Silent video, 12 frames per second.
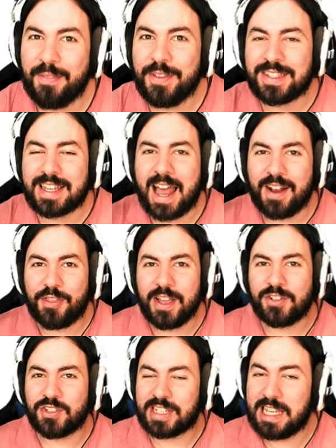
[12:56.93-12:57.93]
And this kind of
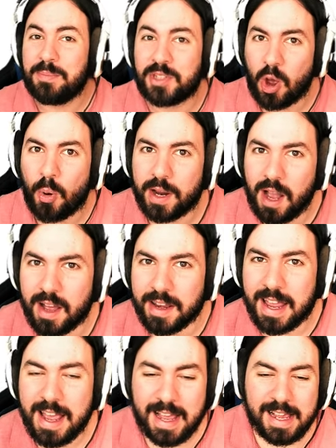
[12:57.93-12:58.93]
thing just keeps going
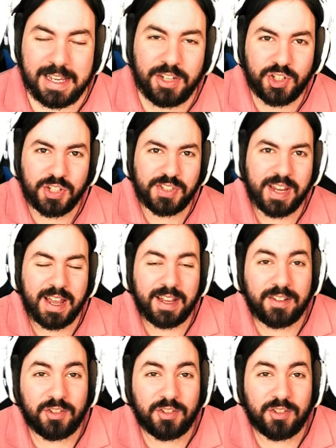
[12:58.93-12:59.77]
on. He's just